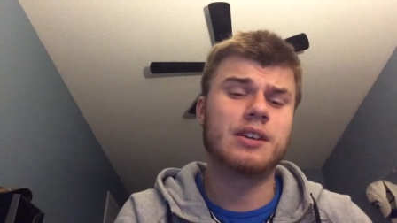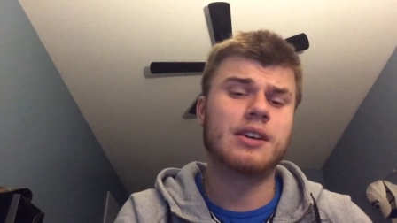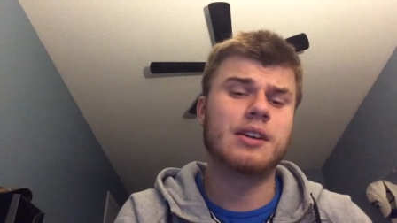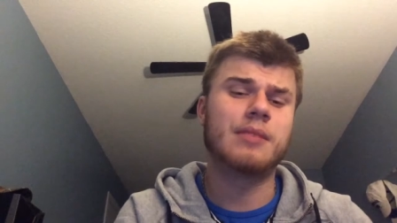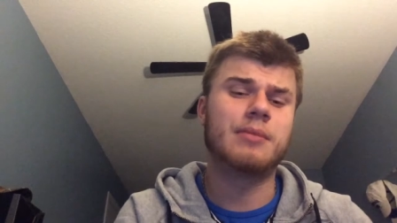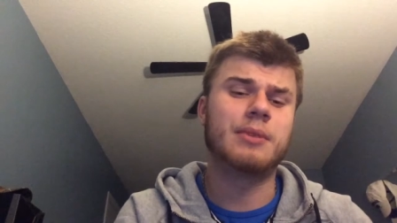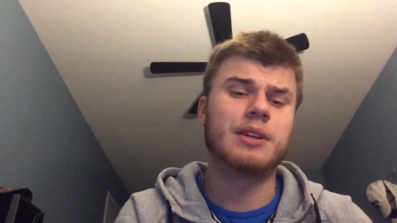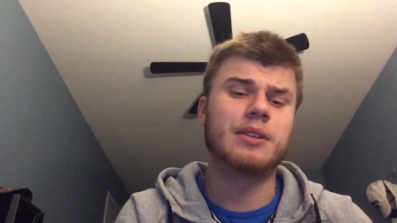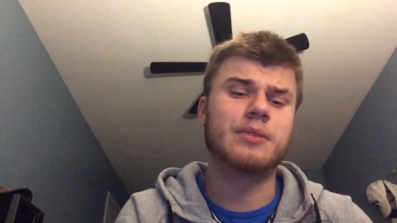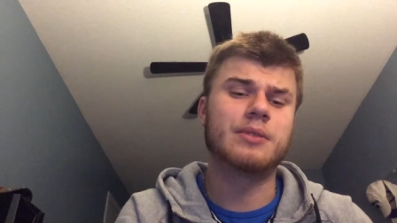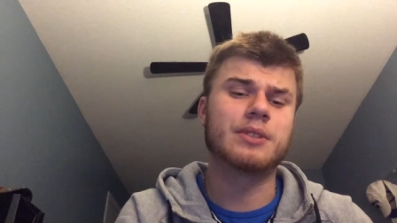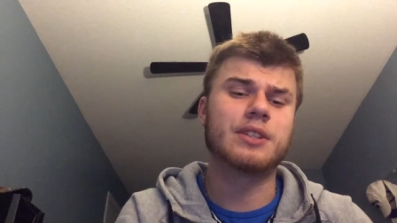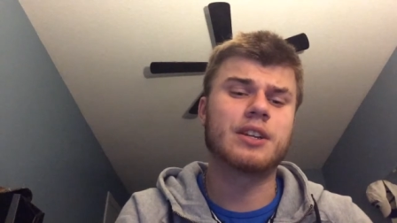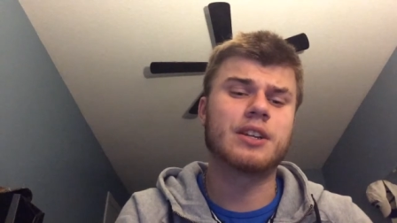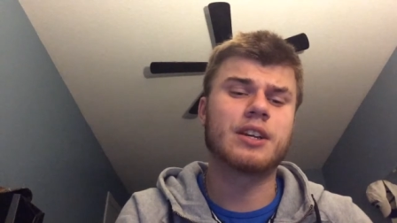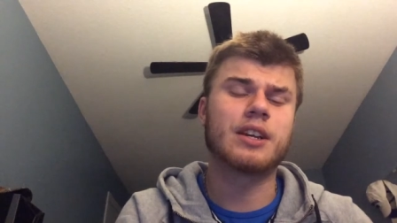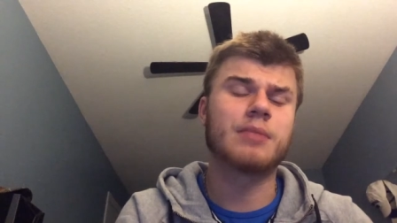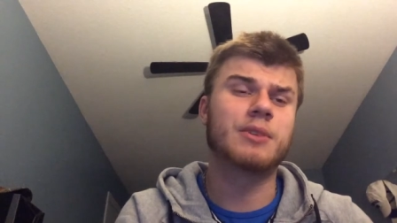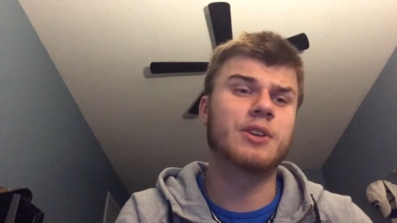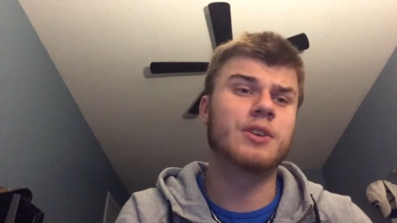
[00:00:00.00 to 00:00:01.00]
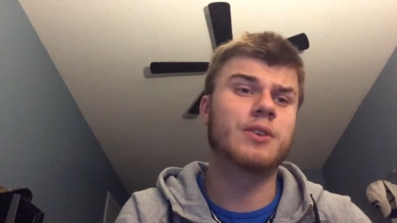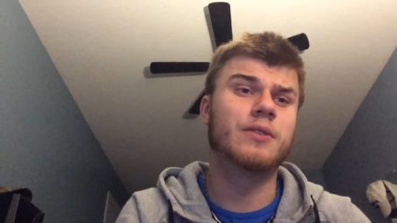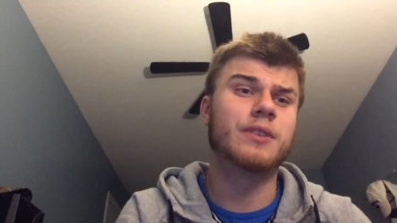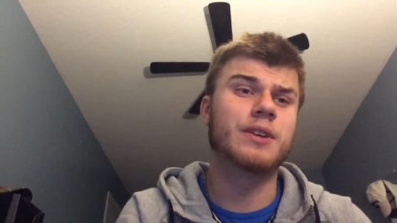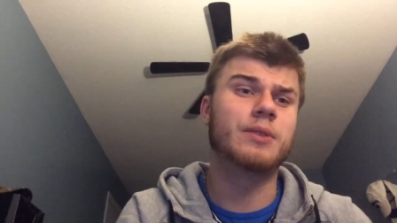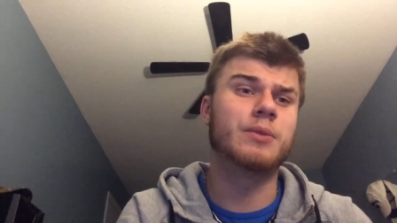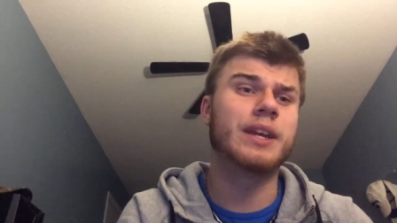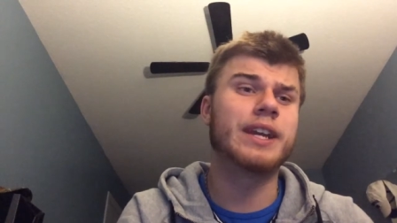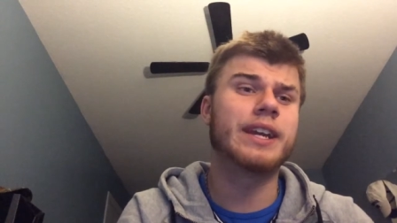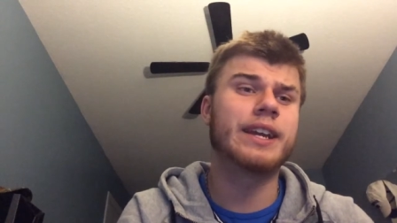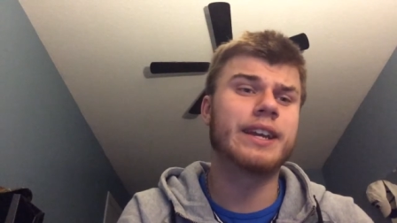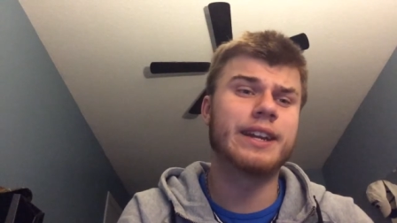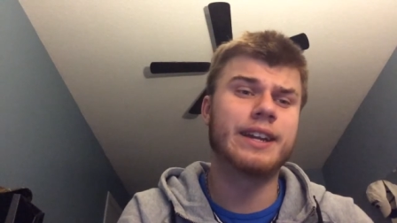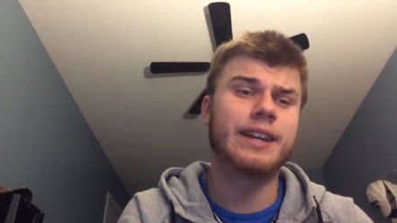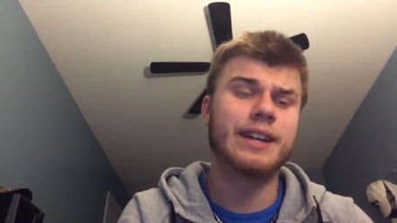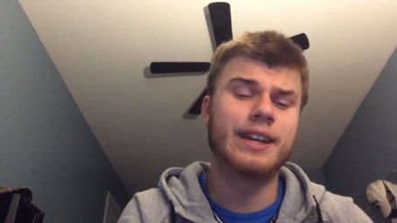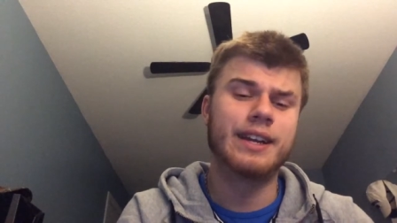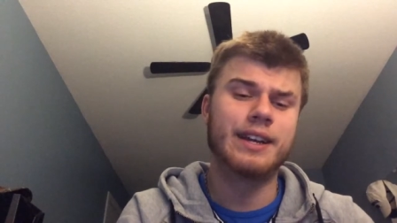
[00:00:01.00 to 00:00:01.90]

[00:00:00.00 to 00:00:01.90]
I mean, I was talking about over the weekend